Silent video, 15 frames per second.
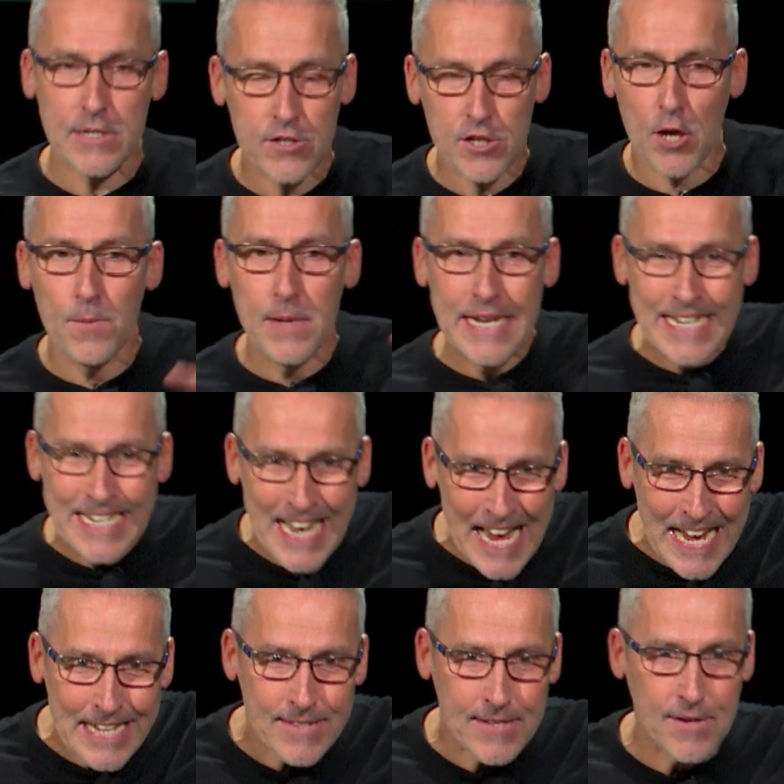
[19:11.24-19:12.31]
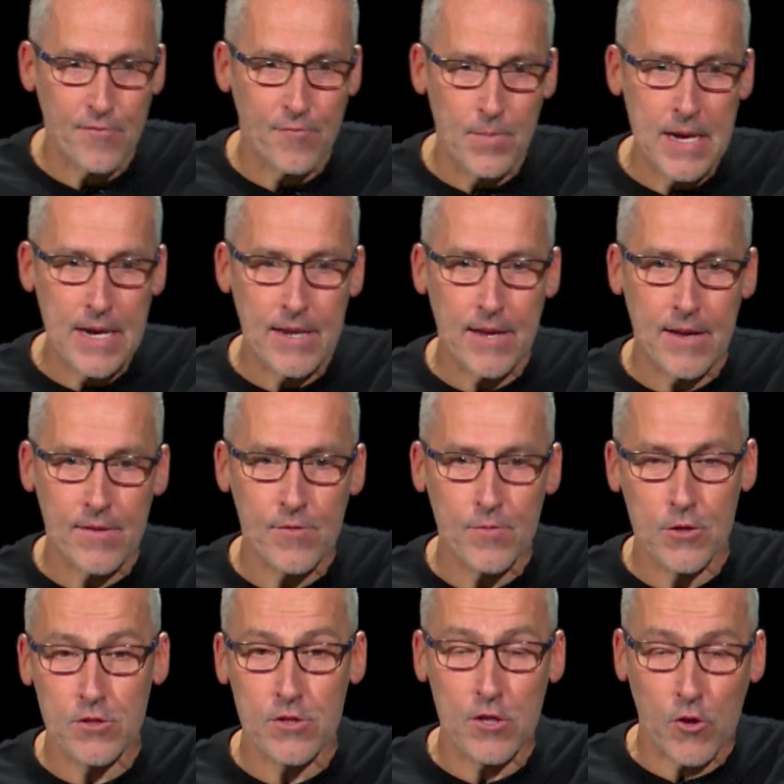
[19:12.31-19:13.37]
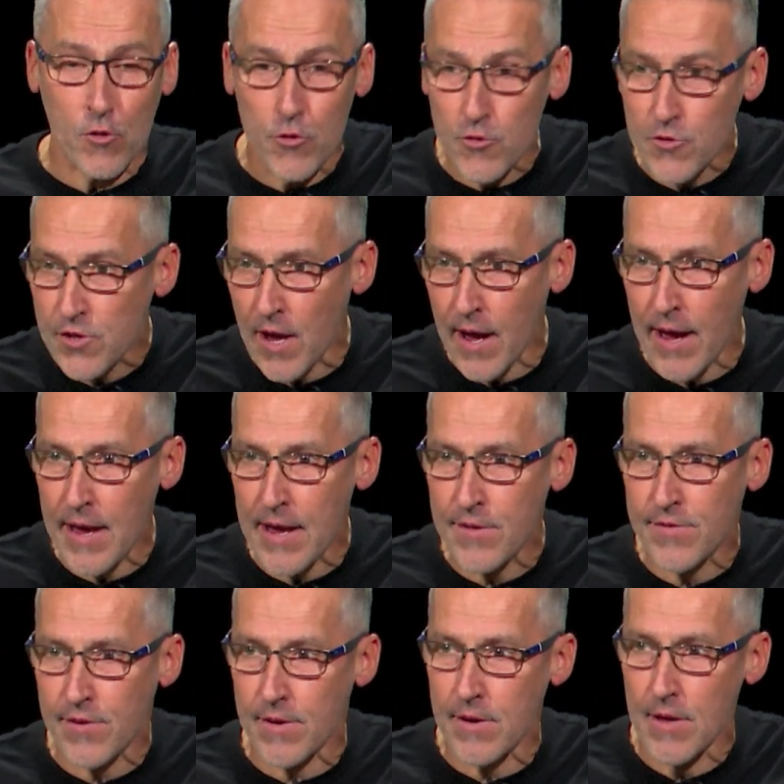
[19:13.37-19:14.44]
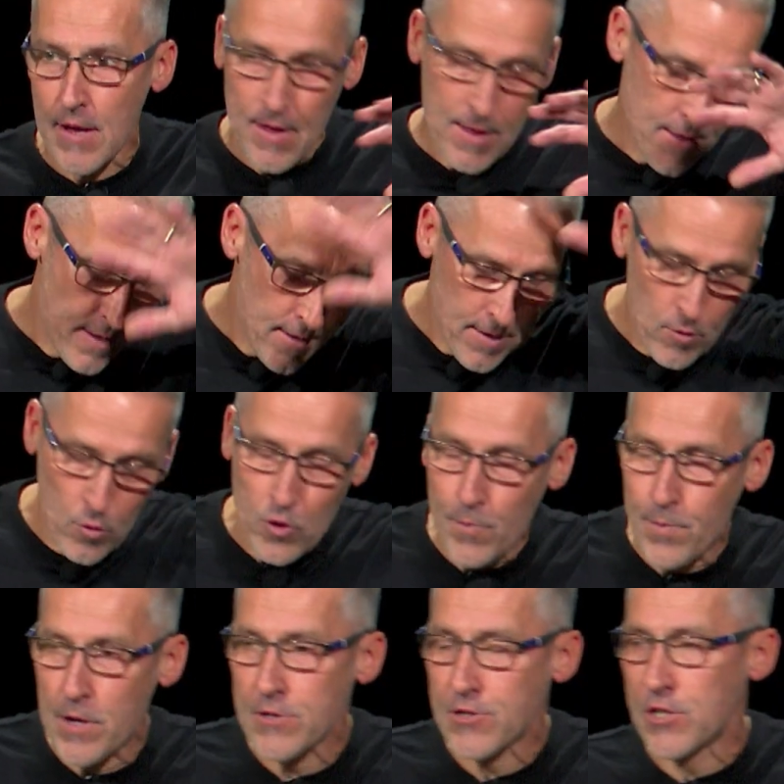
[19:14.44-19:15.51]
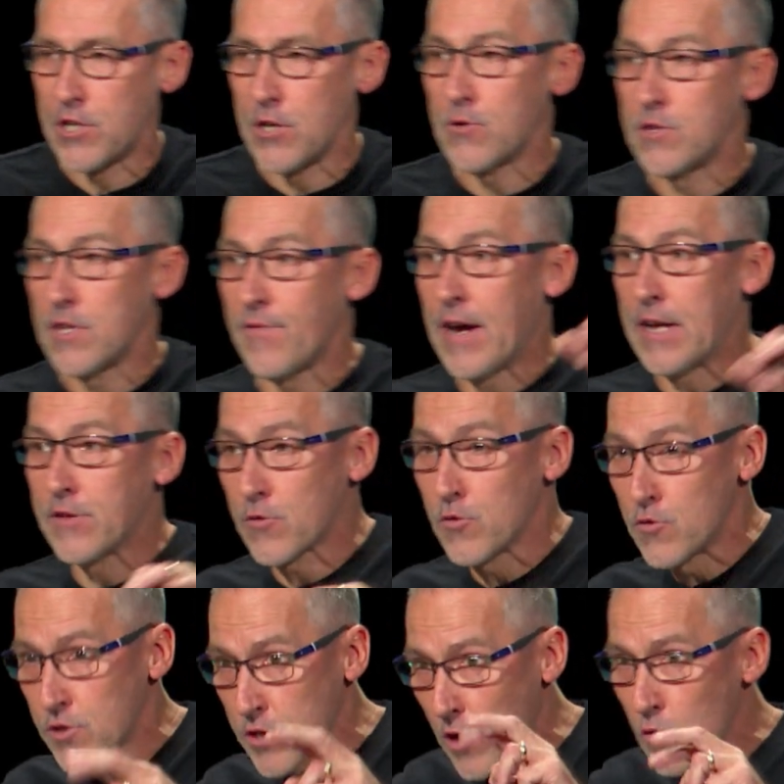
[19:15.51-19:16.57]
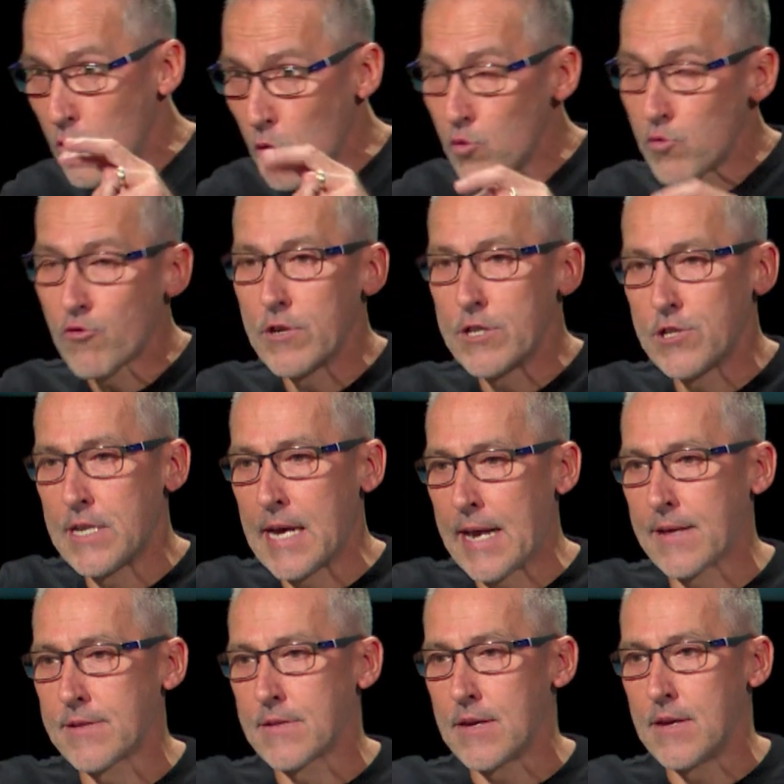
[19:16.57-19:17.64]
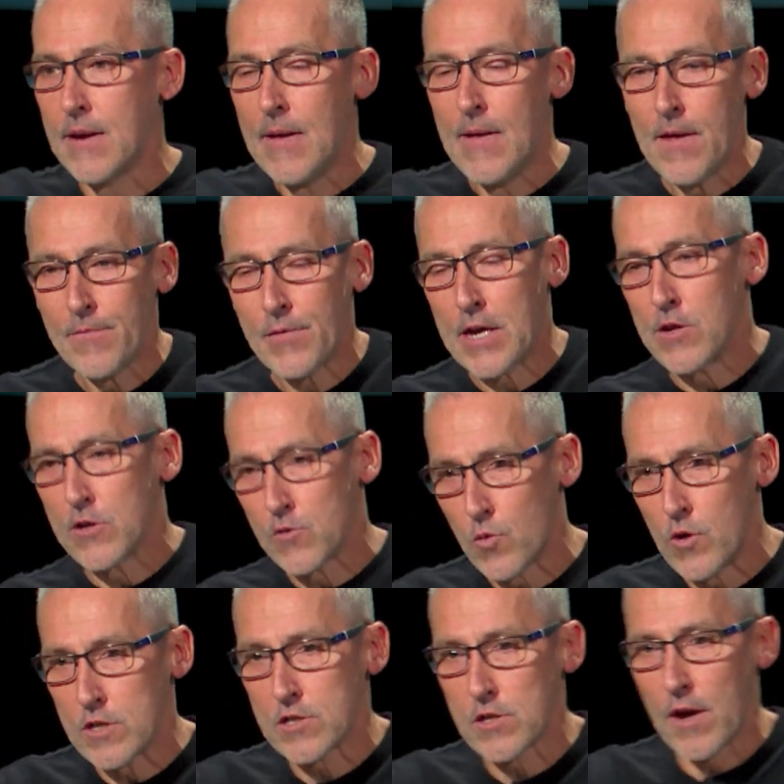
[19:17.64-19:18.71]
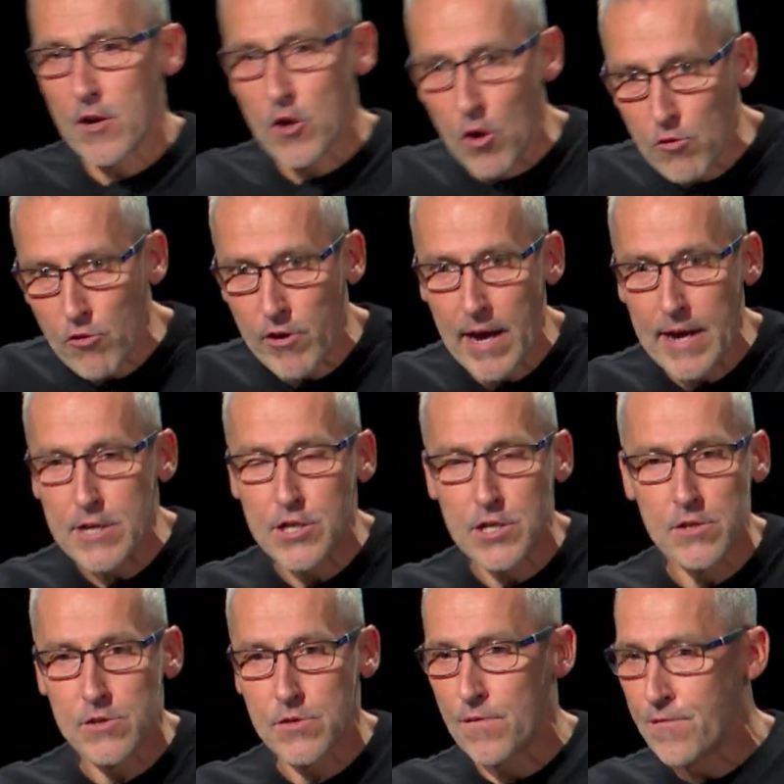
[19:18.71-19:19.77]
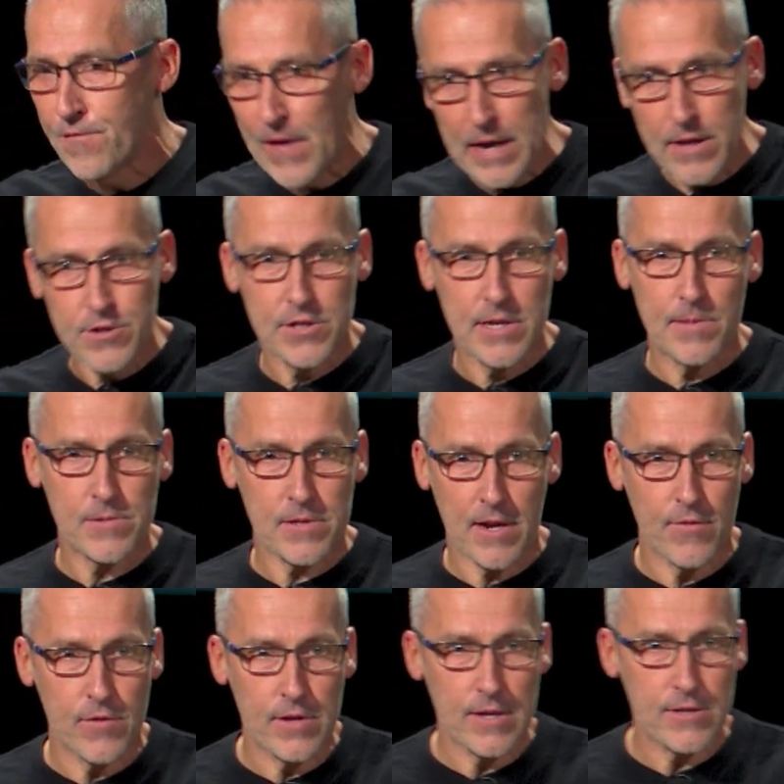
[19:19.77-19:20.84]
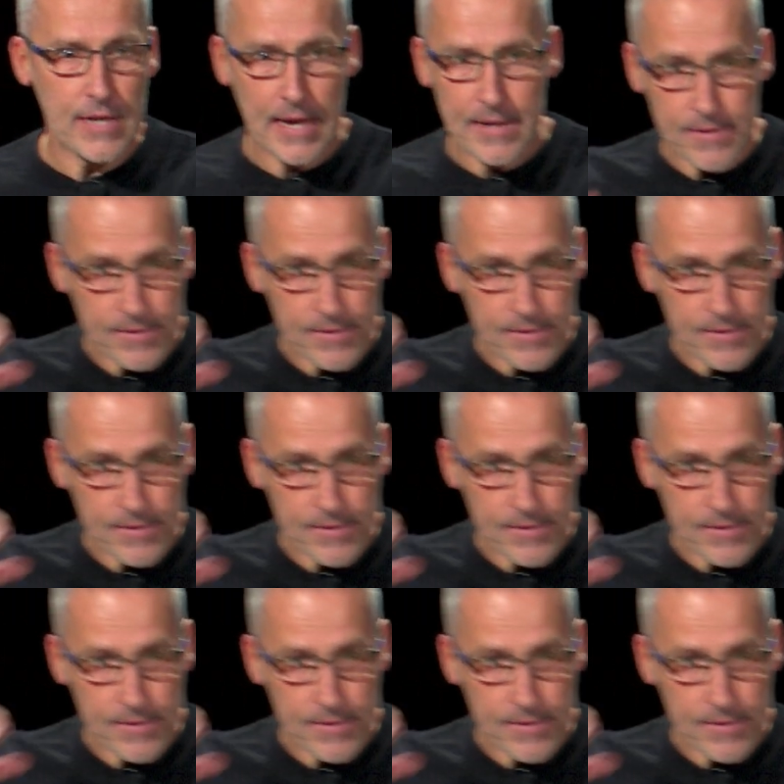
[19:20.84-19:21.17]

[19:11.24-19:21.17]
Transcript: has so many negative meanings because of the Crusades and all the persecution they've had through so called Christianity. They use words like congregations and fellowships and everything because it